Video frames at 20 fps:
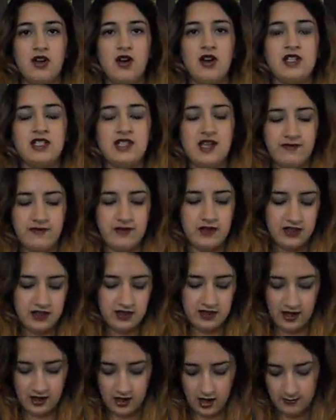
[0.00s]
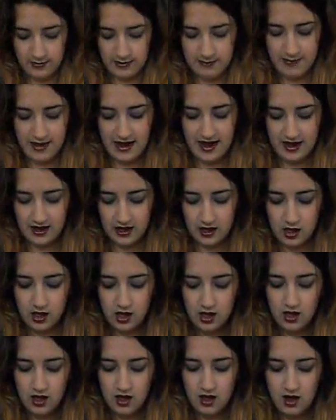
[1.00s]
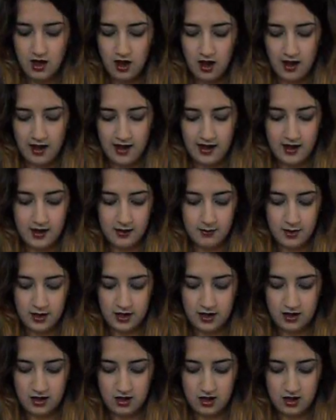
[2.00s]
I definitely think they're coming back. And